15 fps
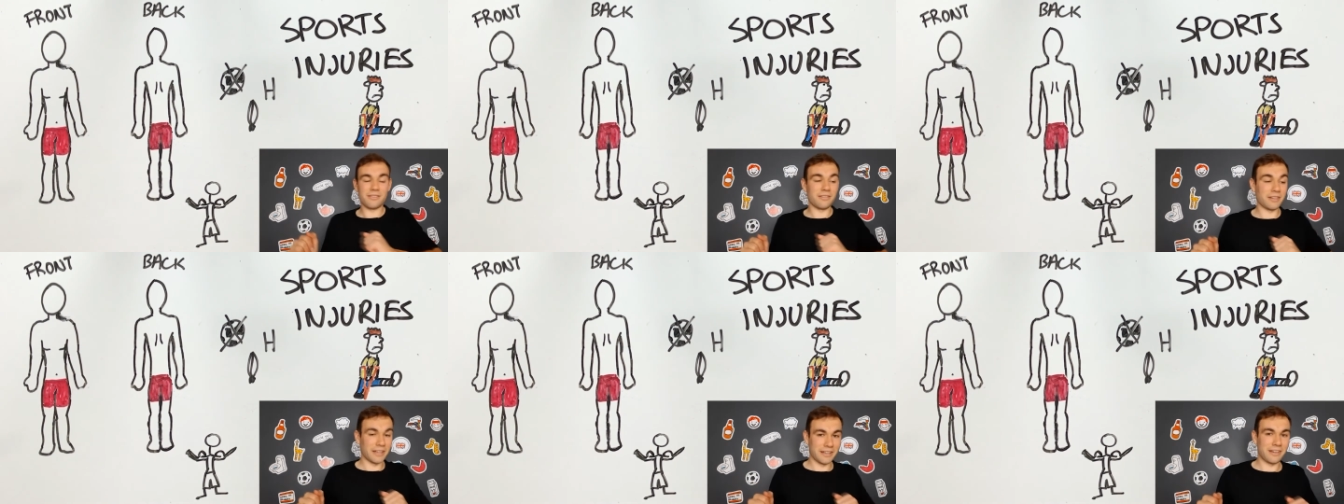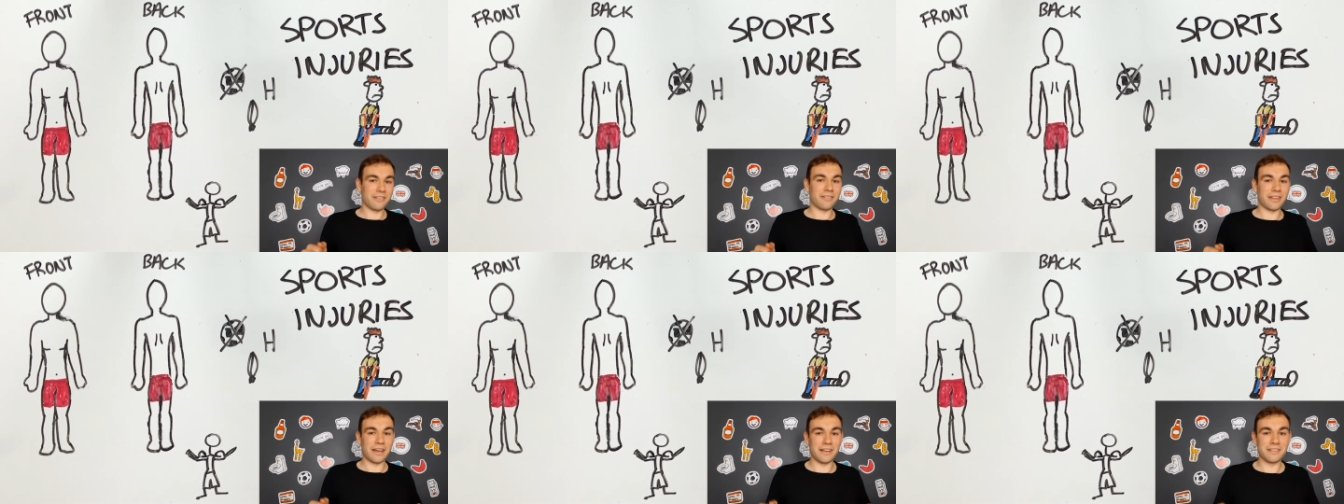like
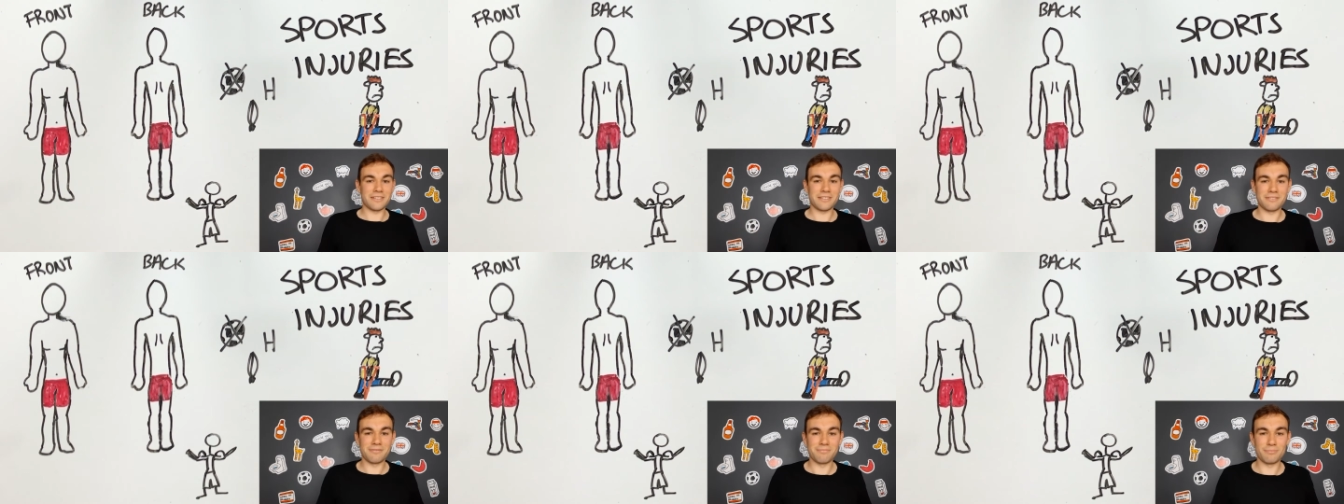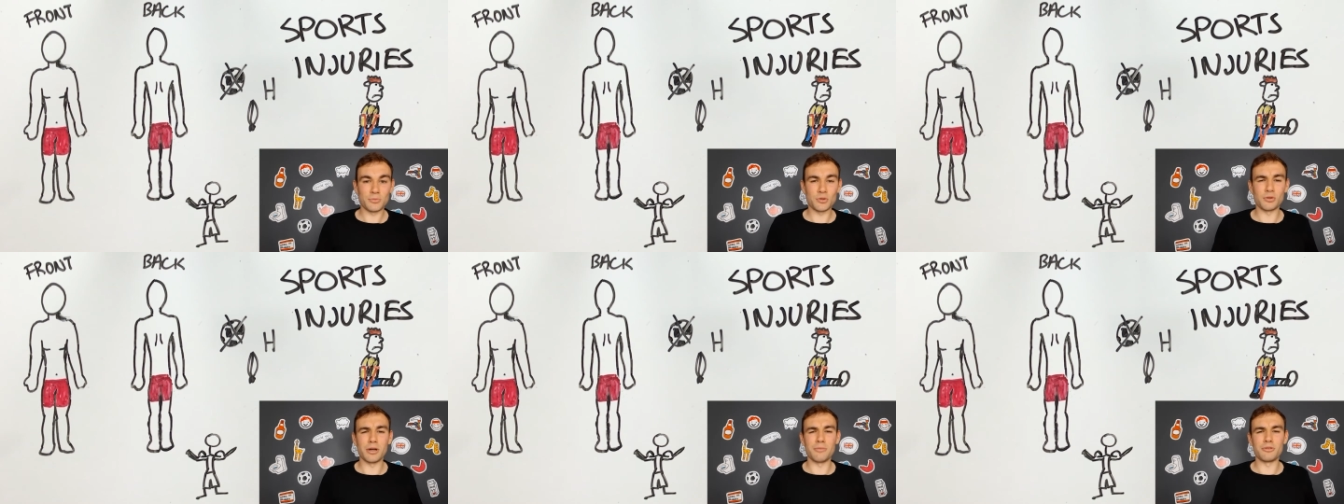that.
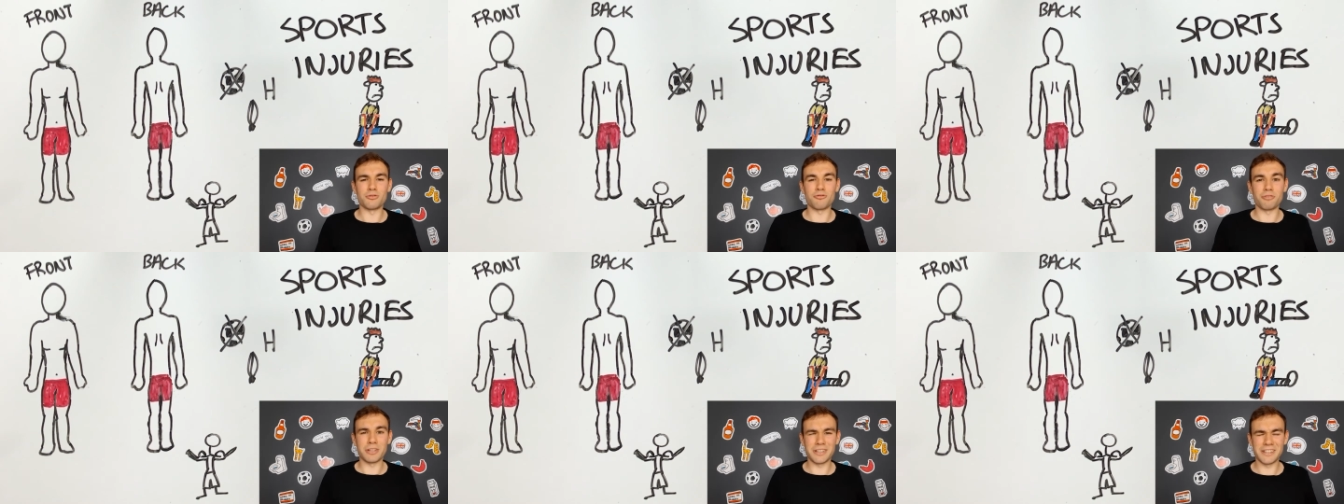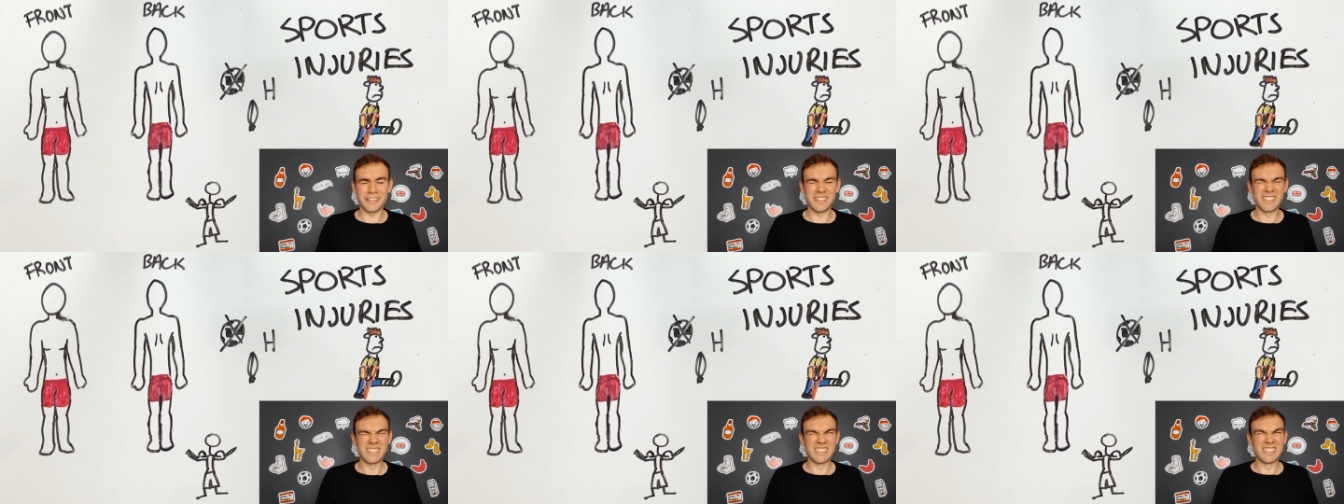So it was
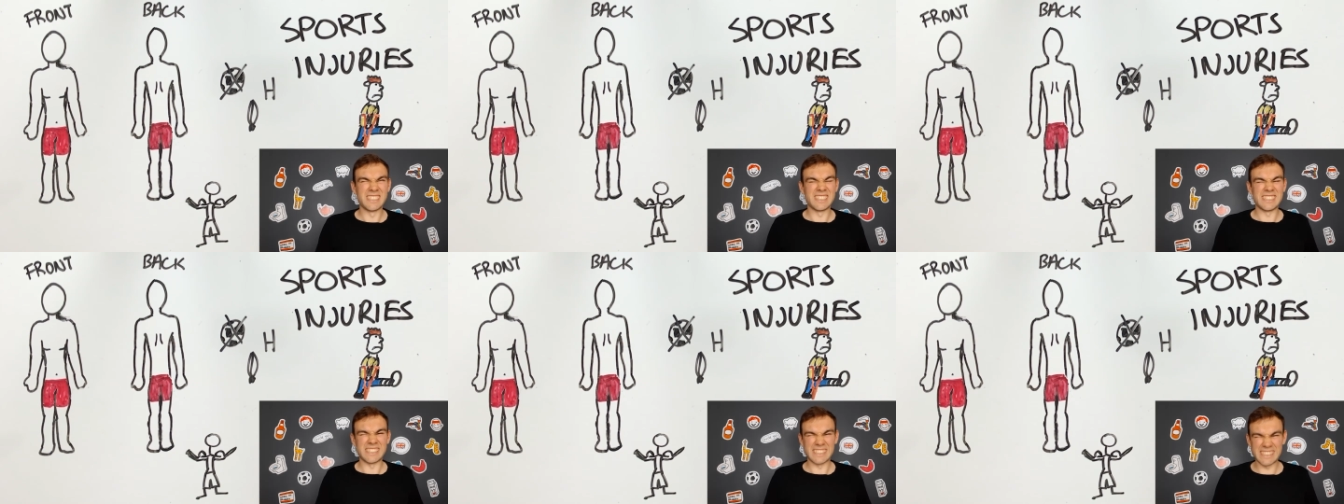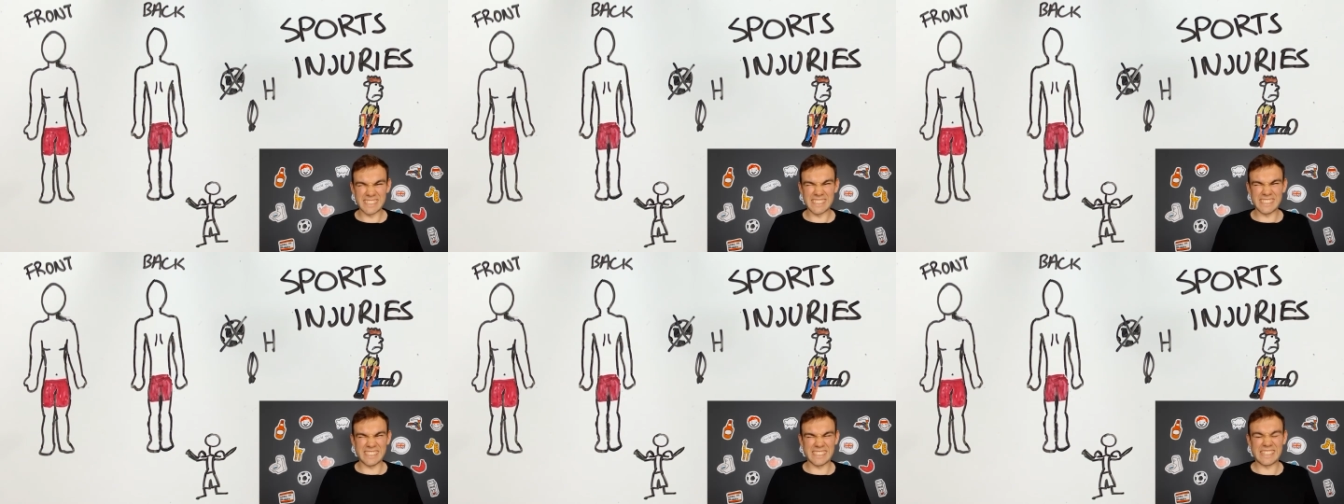really
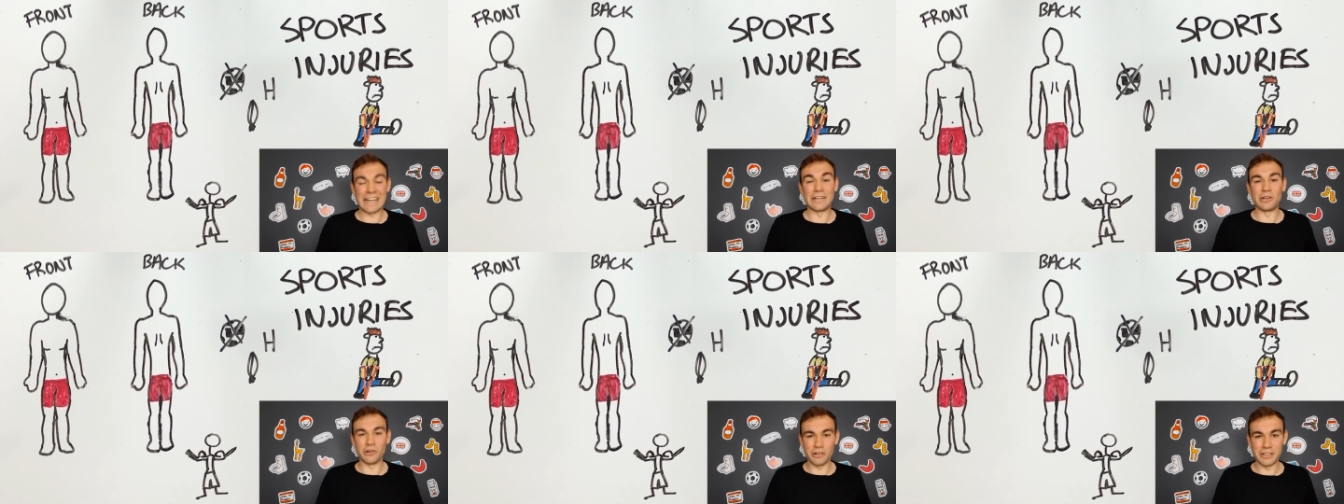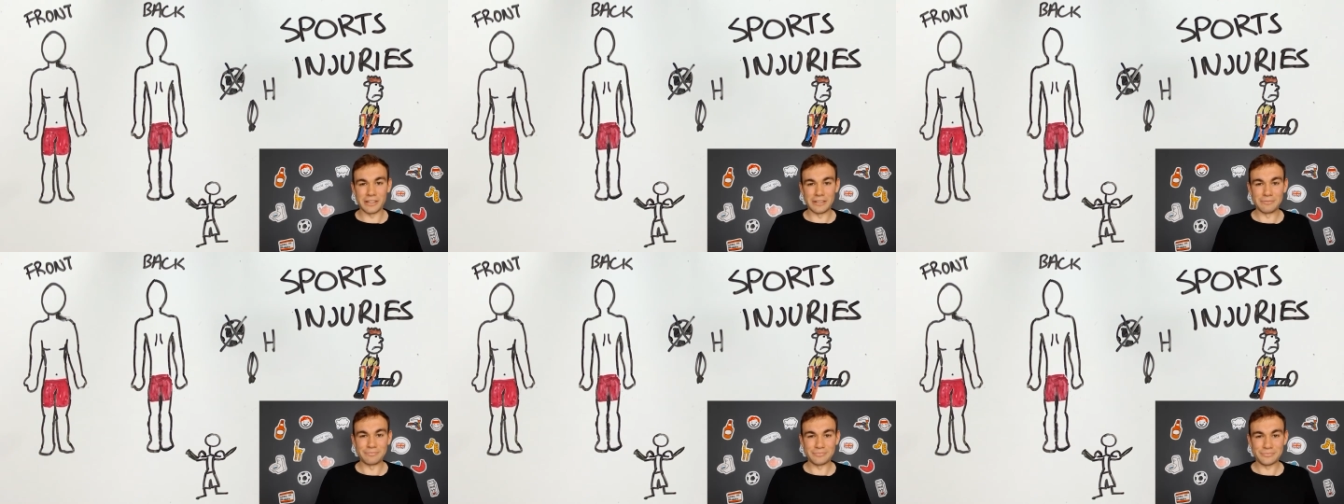ah annoying.